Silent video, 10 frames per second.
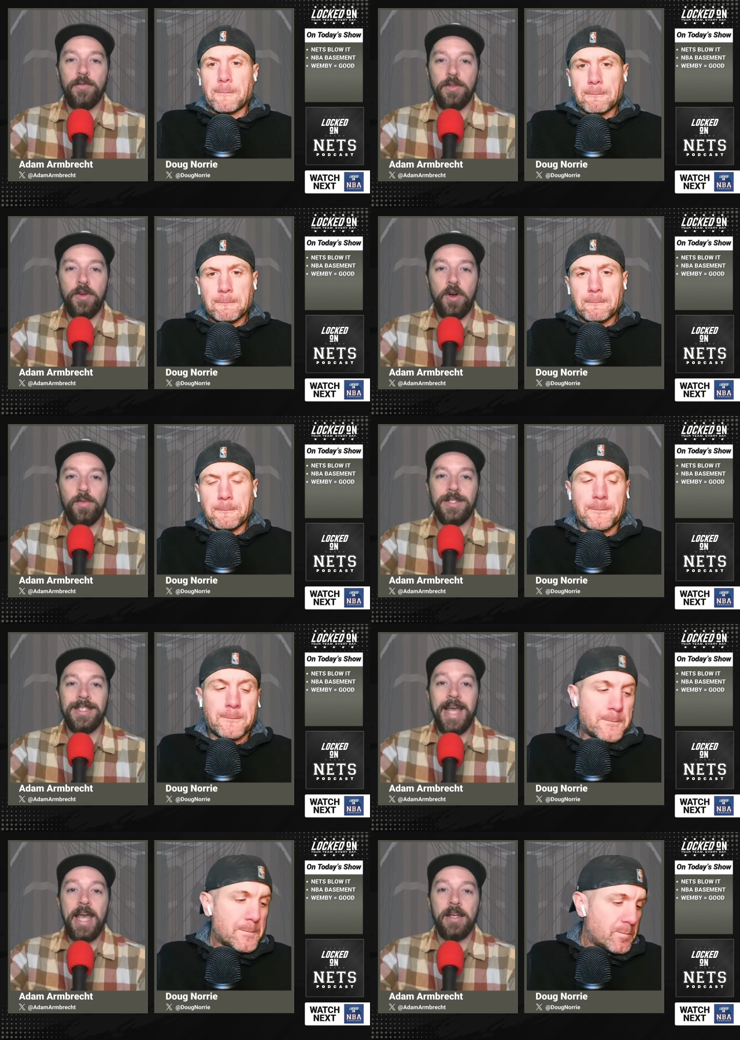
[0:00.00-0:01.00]
Speaker 1: we thought was
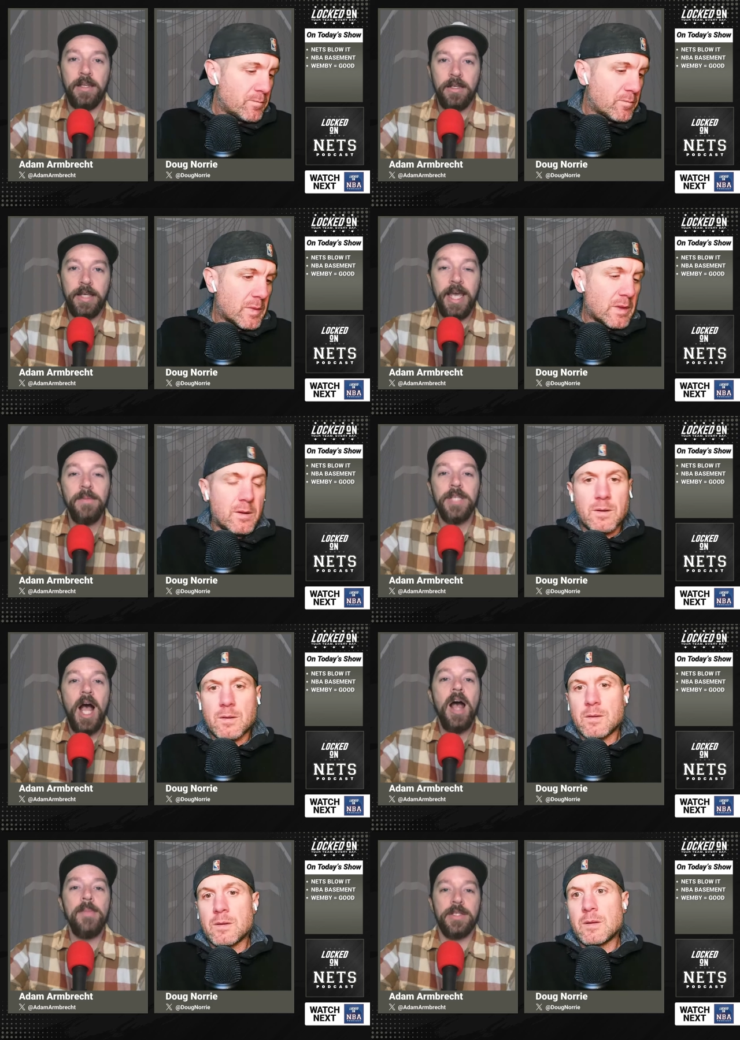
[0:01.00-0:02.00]
dead Cam
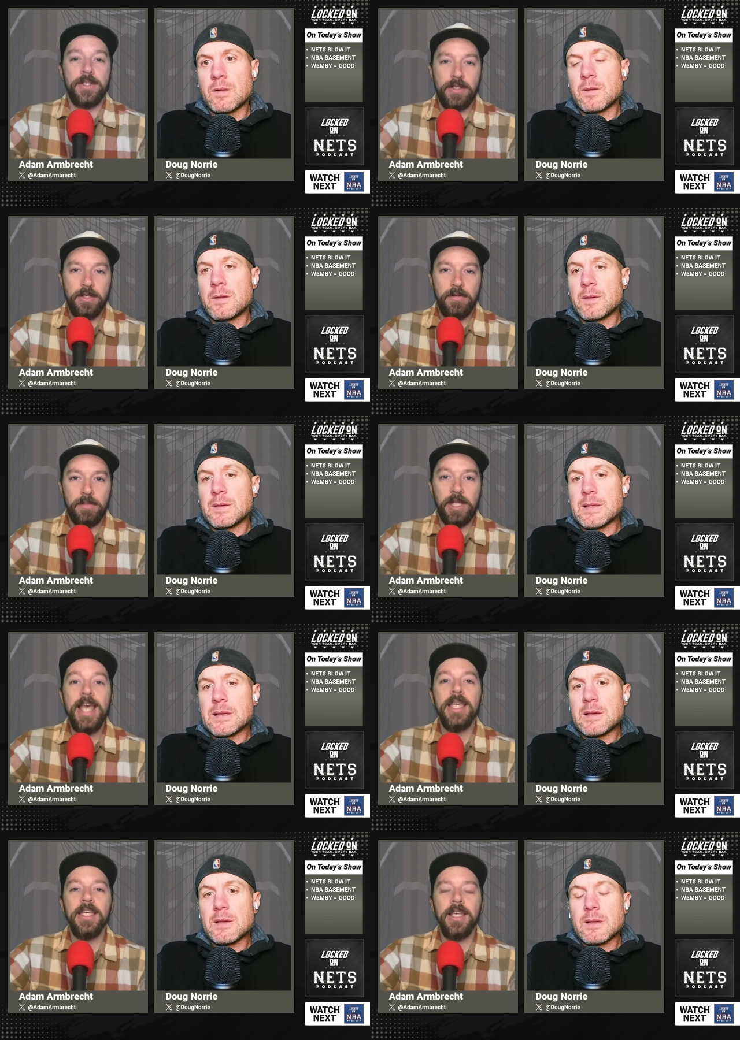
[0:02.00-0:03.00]
Thomas
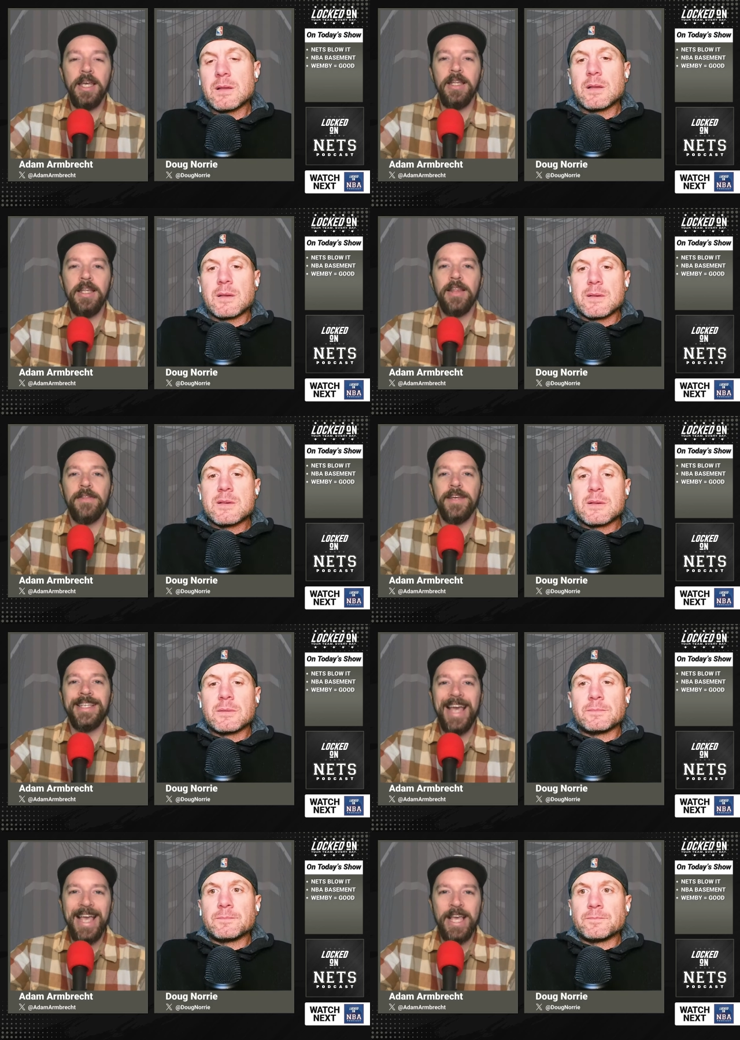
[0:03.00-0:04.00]
playing in the
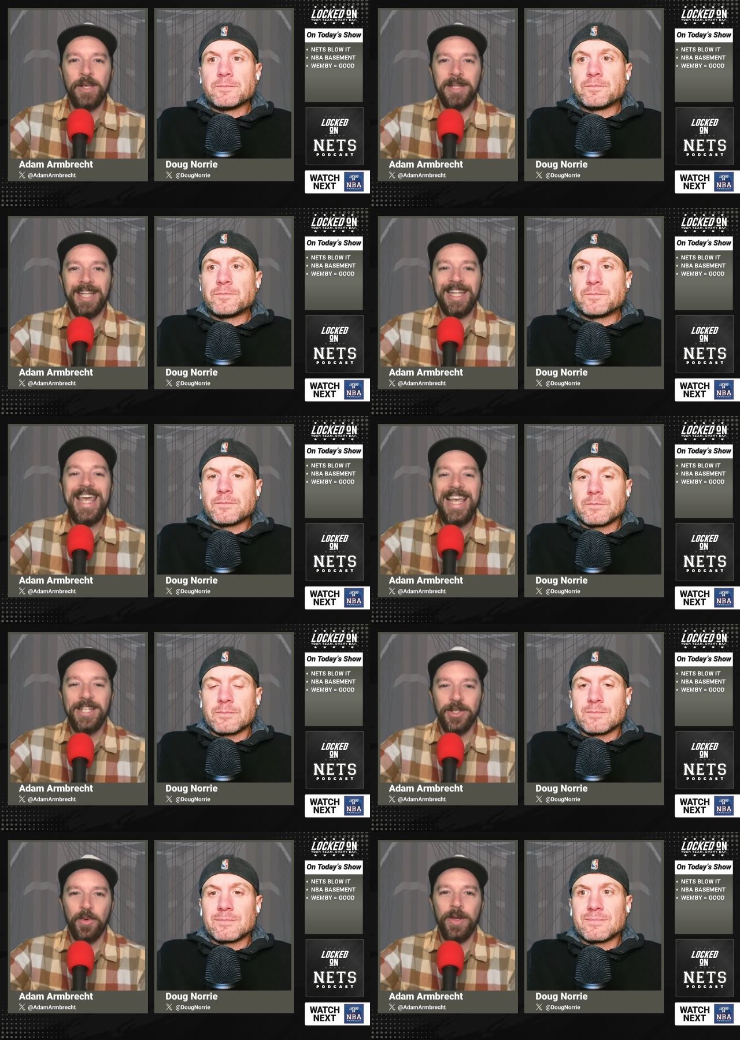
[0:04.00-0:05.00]
game
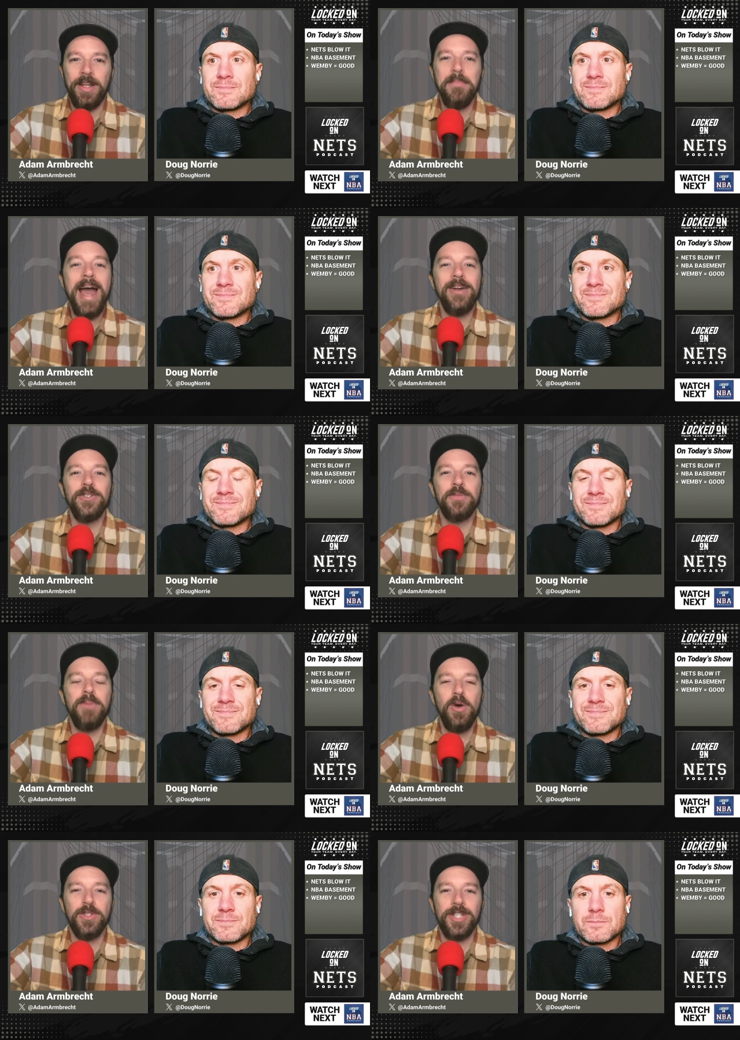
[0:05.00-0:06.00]
late when it matters
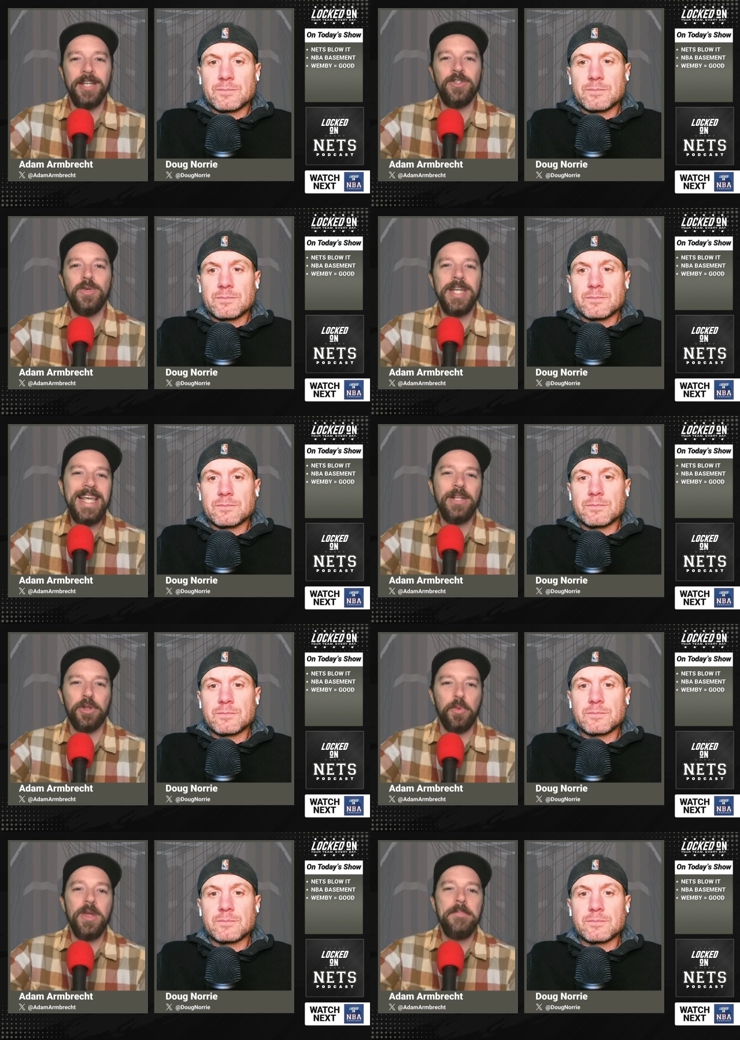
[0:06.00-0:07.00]
most and you need
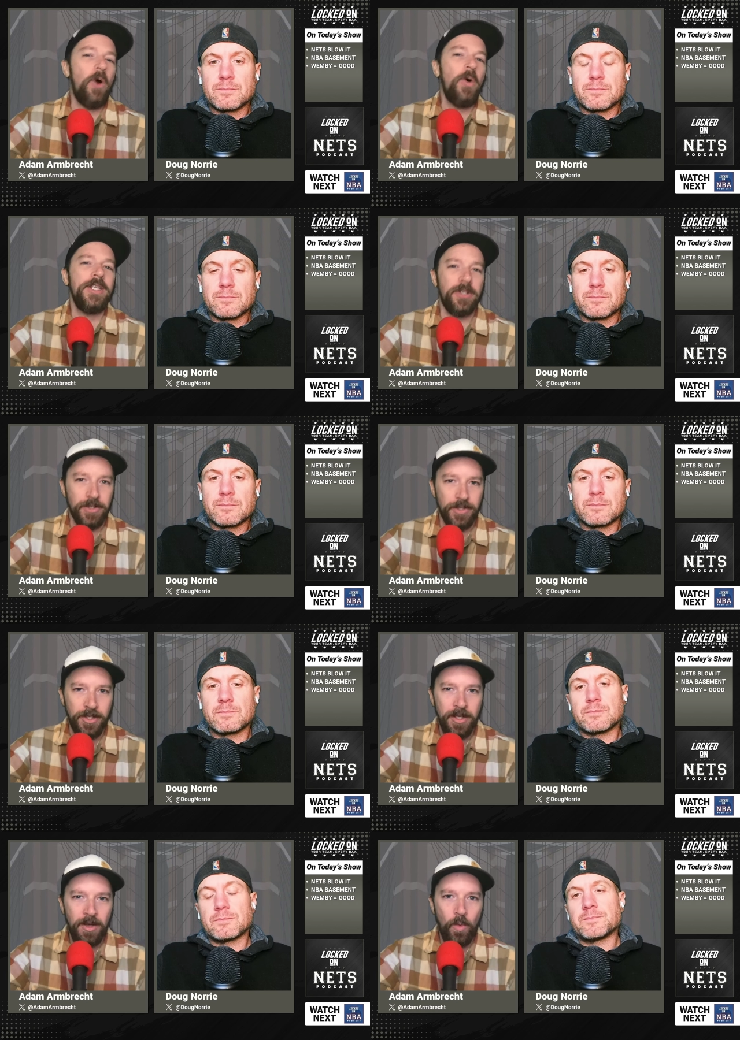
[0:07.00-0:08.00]
three pointers.
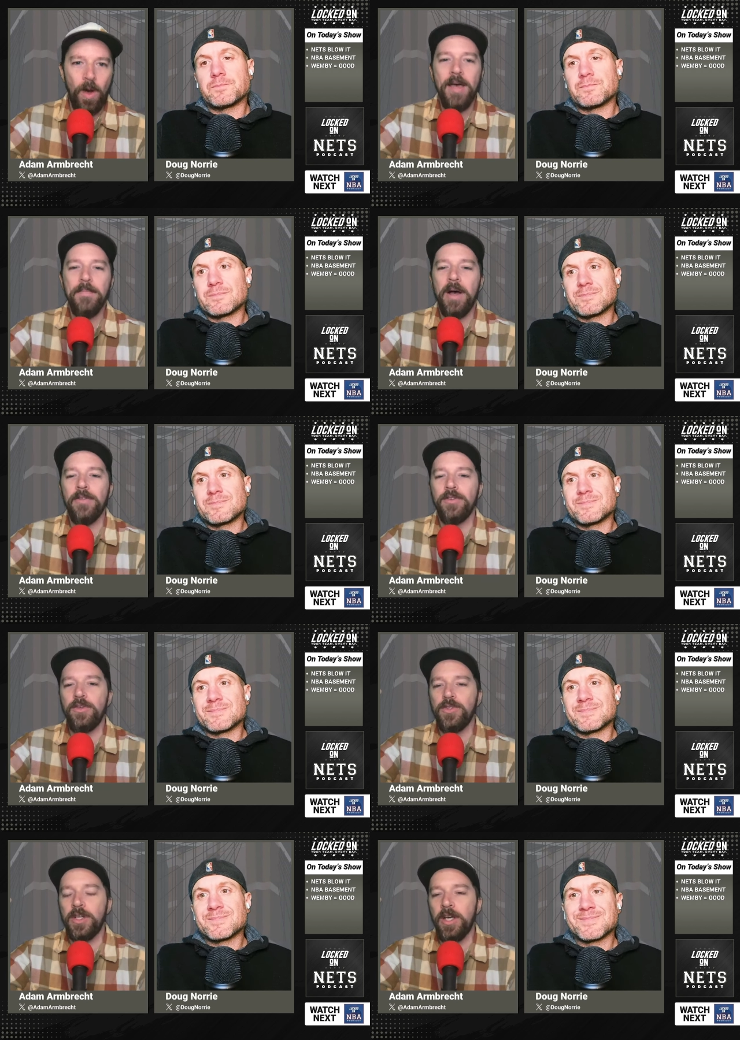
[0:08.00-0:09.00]
Why bother
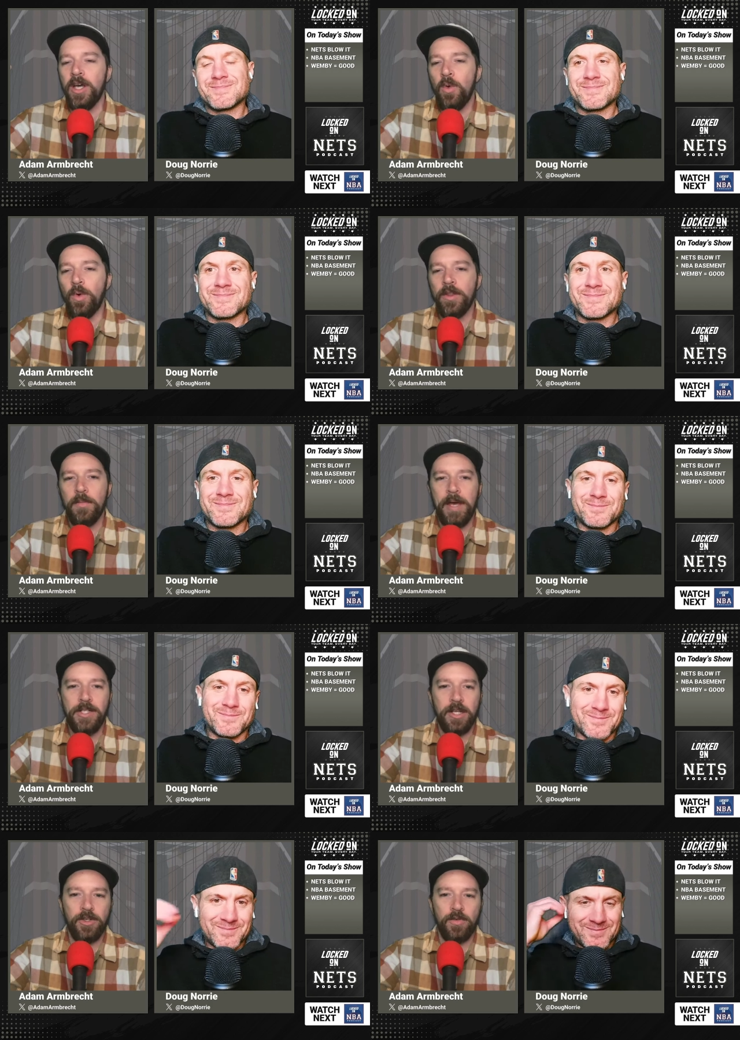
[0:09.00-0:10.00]
using one of the
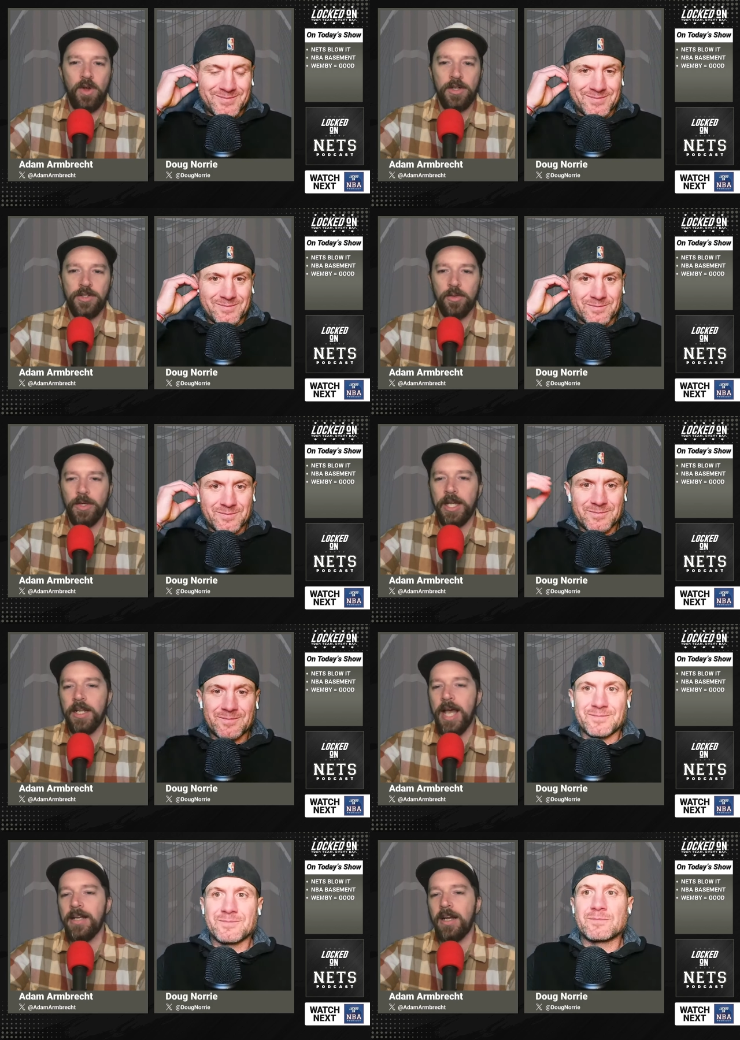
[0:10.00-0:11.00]
best on your roster? We'll get into
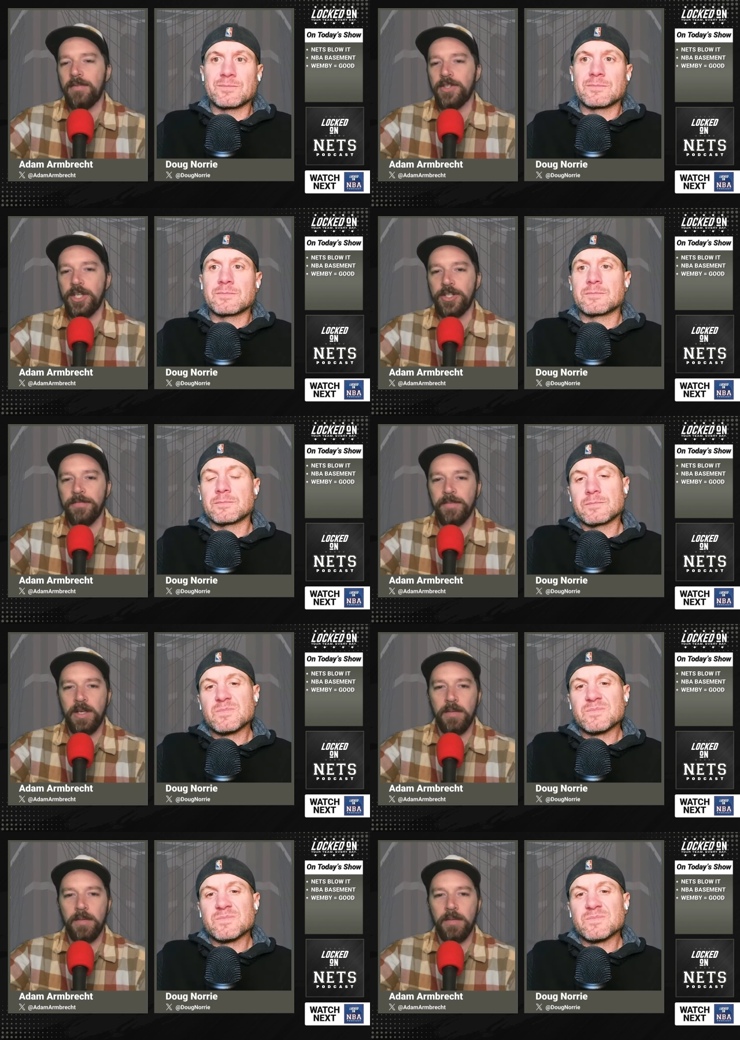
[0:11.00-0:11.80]
that conversation coming